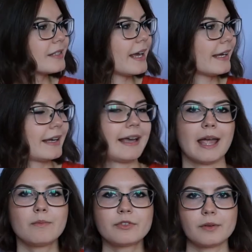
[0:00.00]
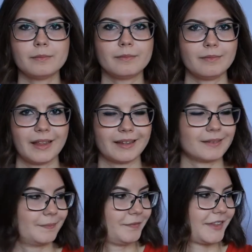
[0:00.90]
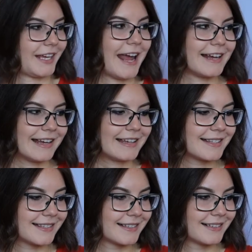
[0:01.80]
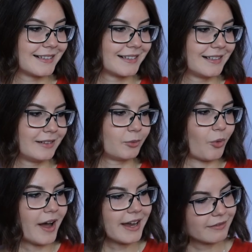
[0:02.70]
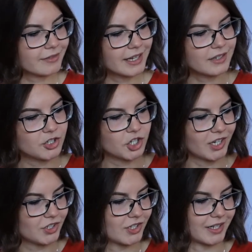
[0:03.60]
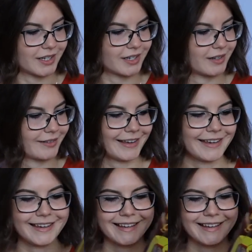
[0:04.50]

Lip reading: like it came from like the 80s. Why haven't they changed it? Like,